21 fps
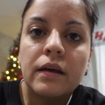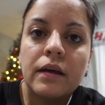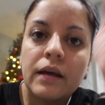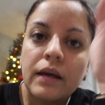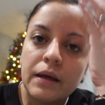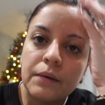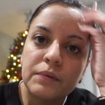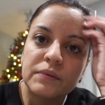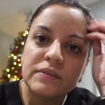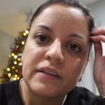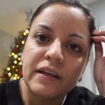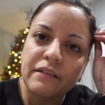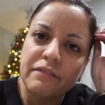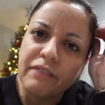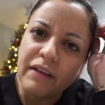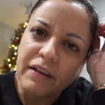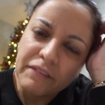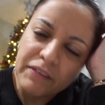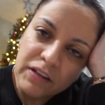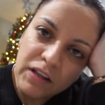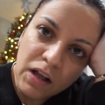it was like
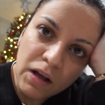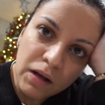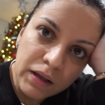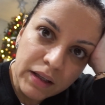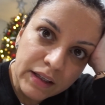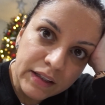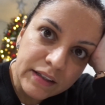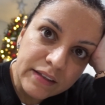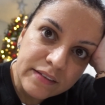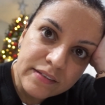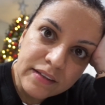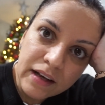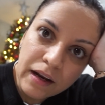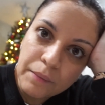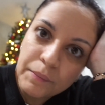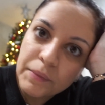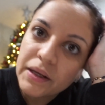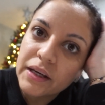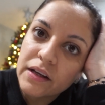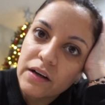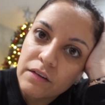5 o'clock and he said, I'm
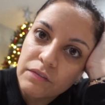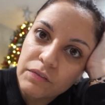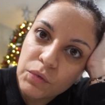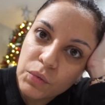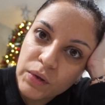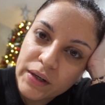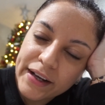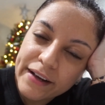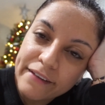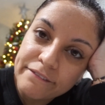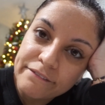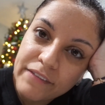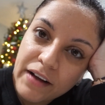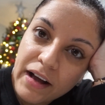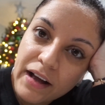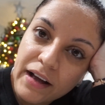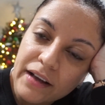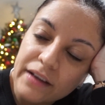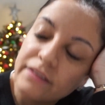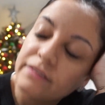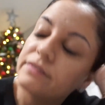gonna get off of work at
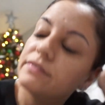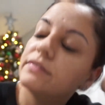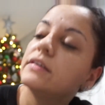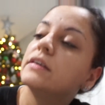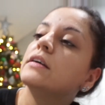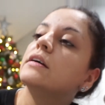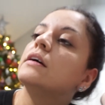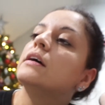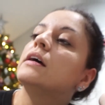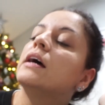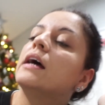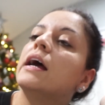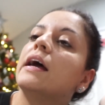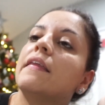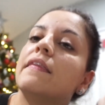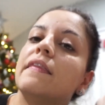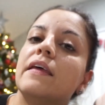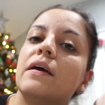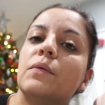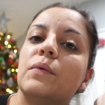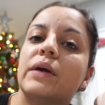5.
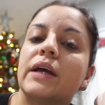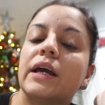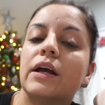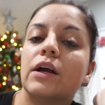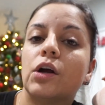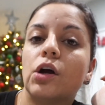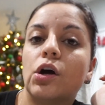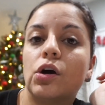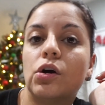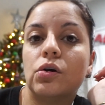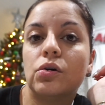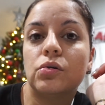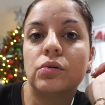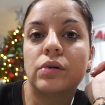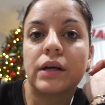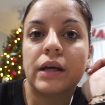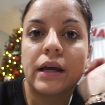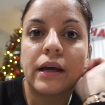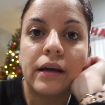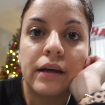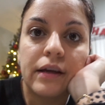And then we can go
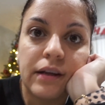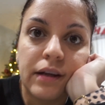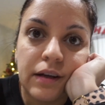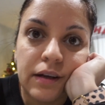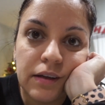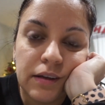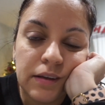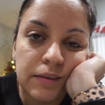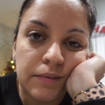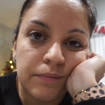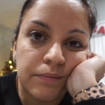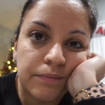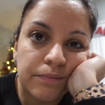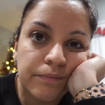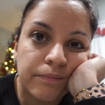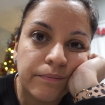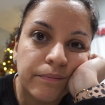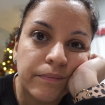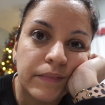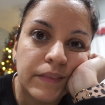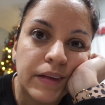get,
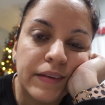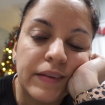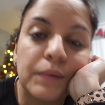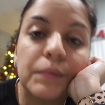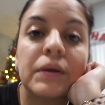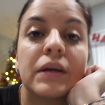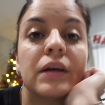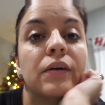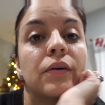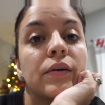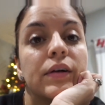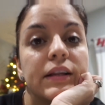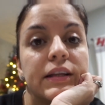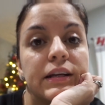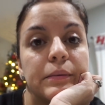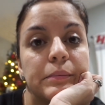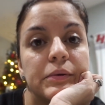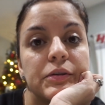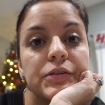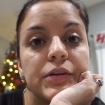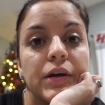then we can go clean
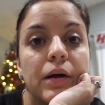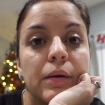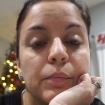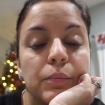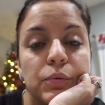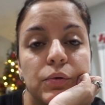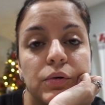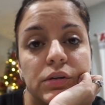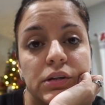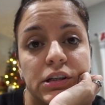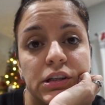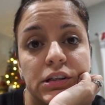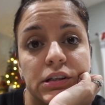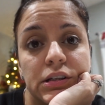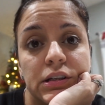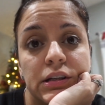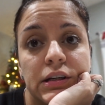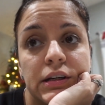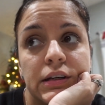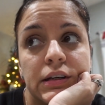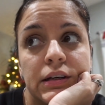up the shop. Well, then
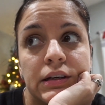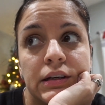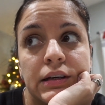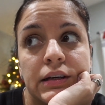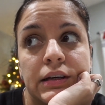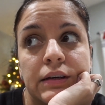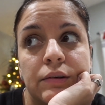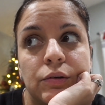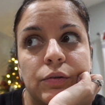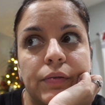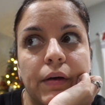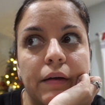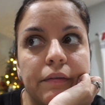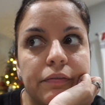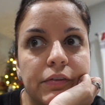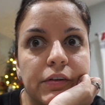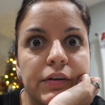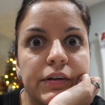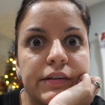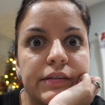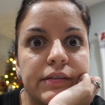it was
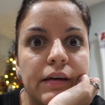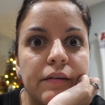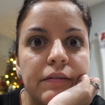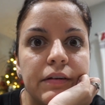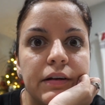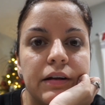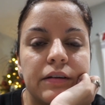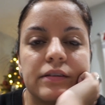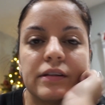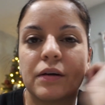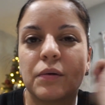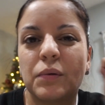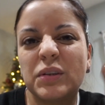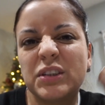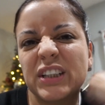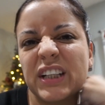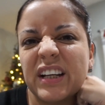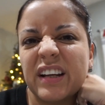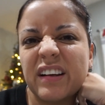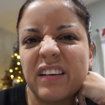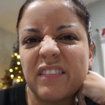5:37. And I was like, weren't
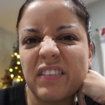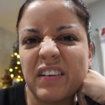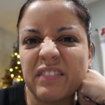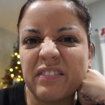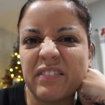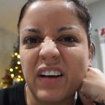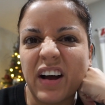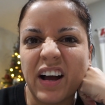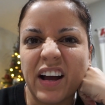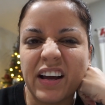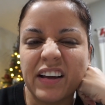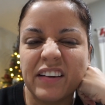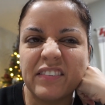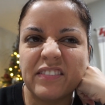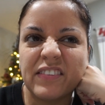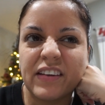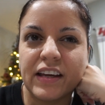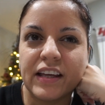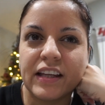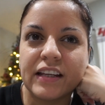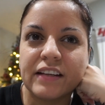you getting off at 5?
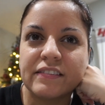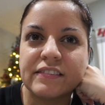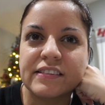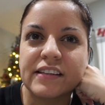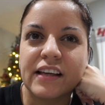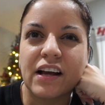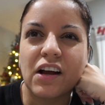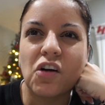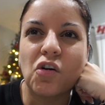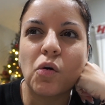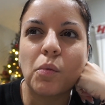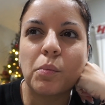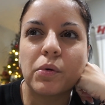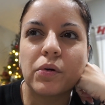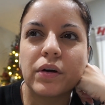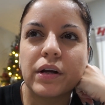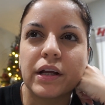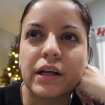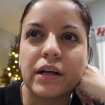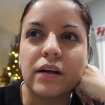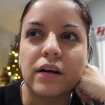And he was like, oh, I'm
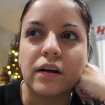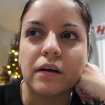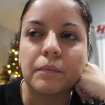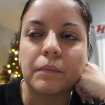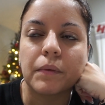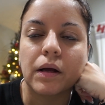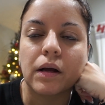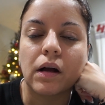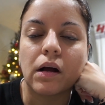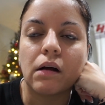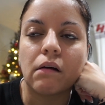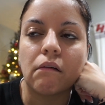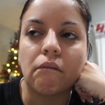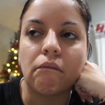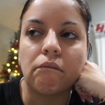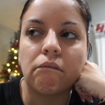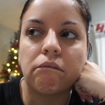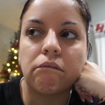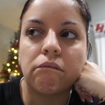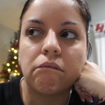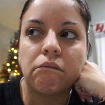already here. I'm like, oh,
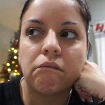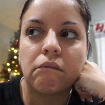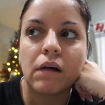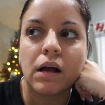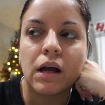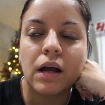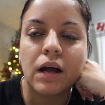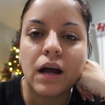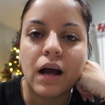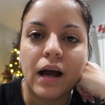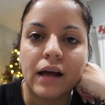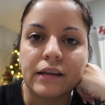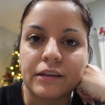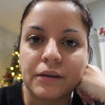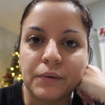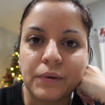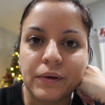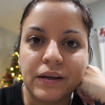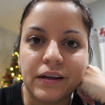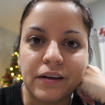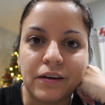I thought we
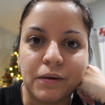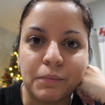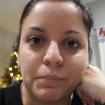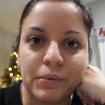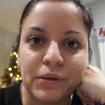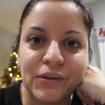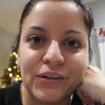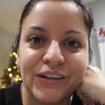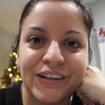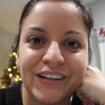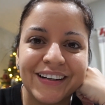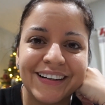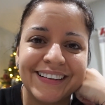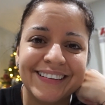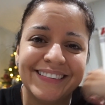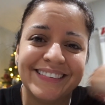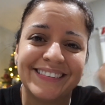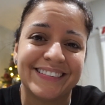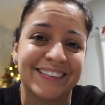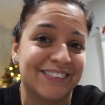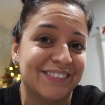were gonna help you.
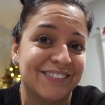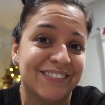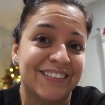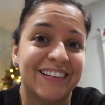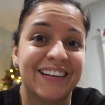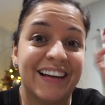So